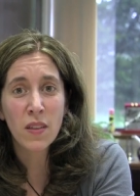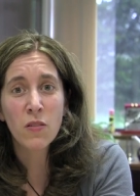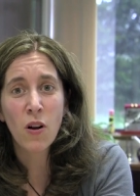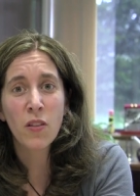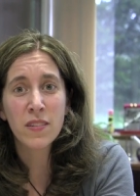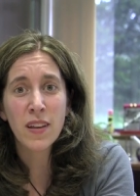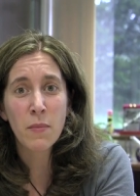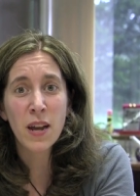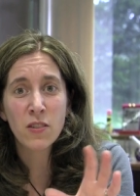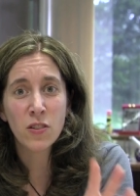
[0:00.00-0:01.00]
that they're all the
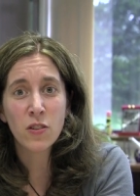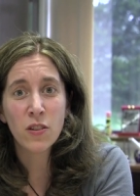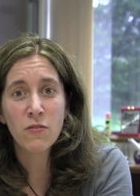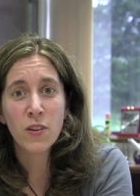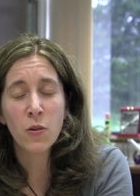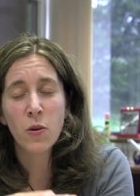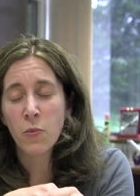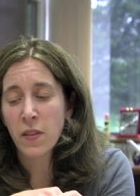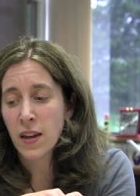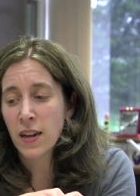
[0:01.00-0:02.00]
same age and you can figure out
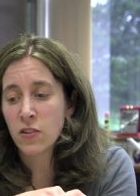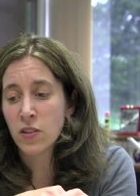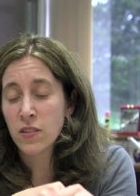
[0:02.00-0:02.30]
what that age